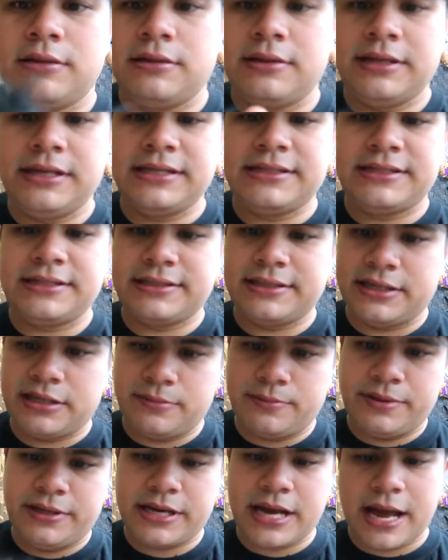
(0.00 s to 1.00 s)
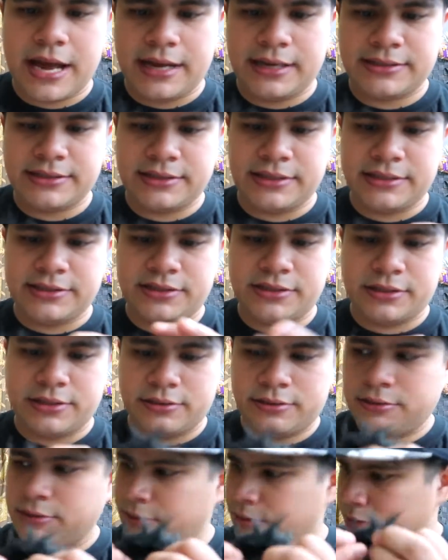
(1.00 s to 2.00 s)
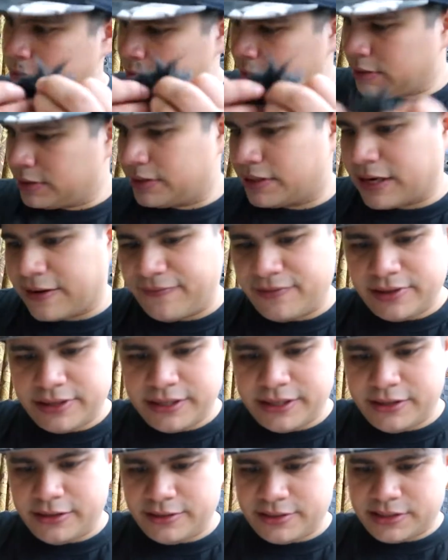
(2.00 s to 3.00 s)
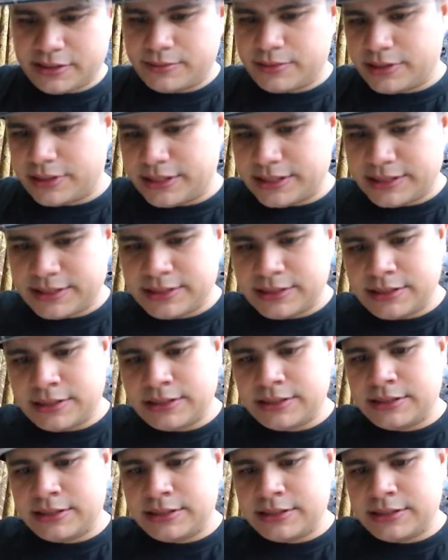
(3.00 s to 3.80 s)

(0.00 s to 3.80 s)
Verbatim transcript: This is gonna be excellent. So definitely gonna use some of this.